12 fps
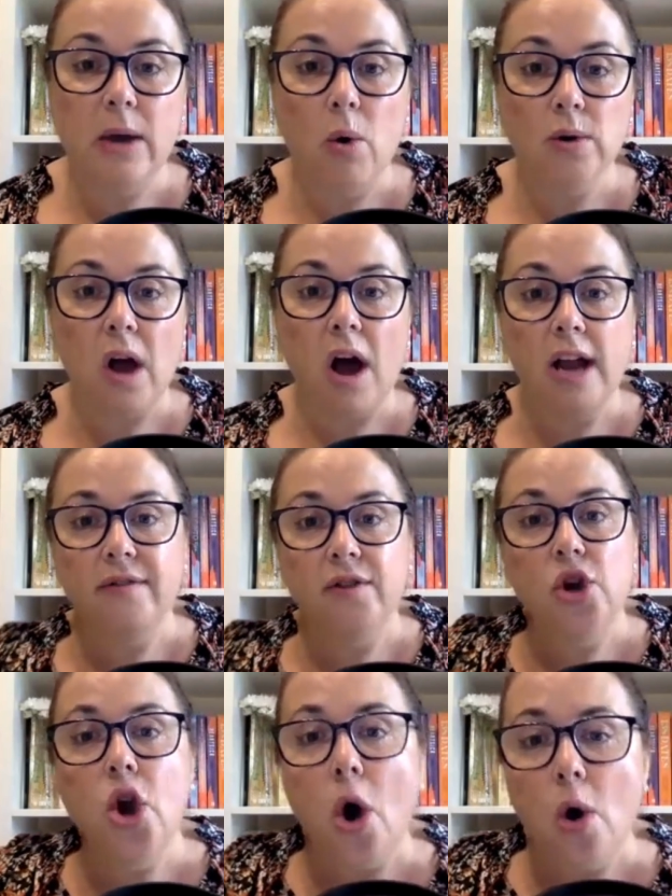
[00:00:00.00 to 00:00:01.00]
or kind of
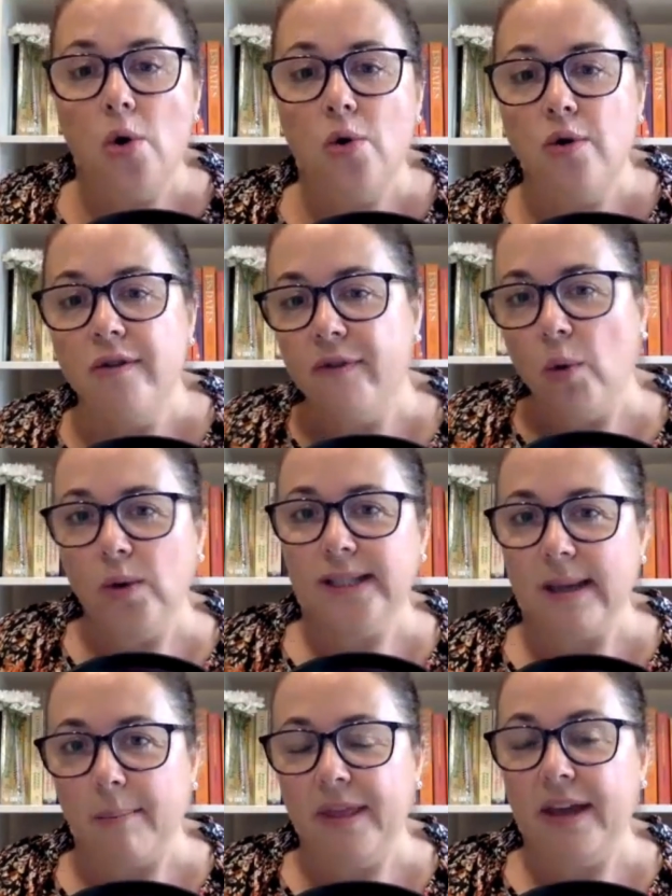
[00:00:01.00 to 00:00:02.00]
known for
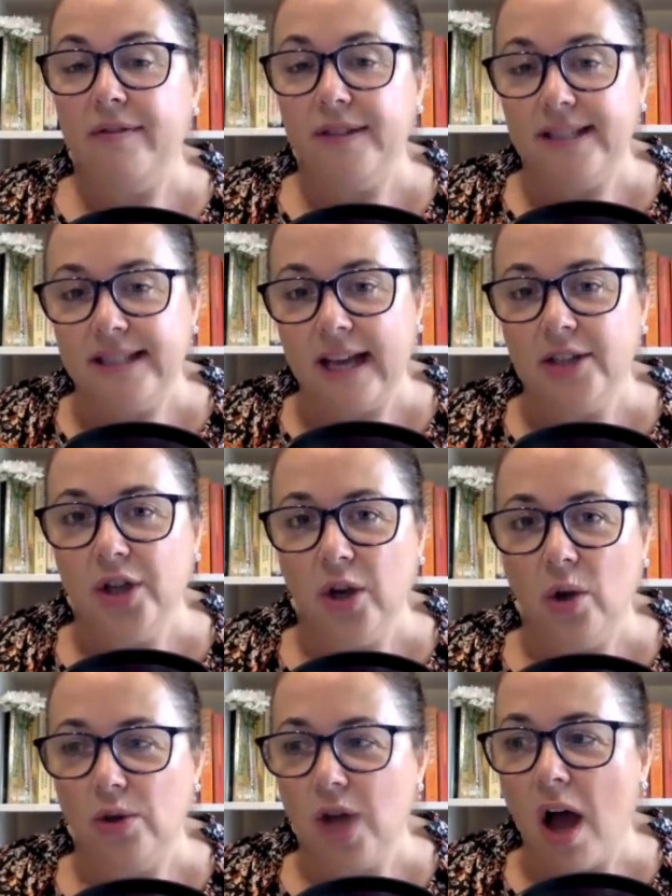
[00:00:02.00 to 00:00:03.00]
something for such a
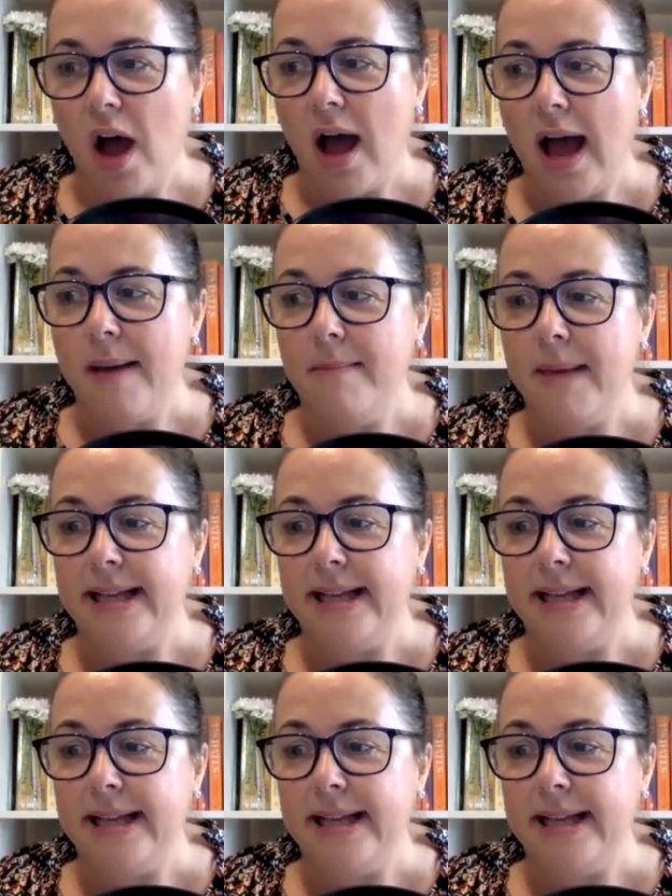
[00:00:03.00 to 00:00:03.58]
long time,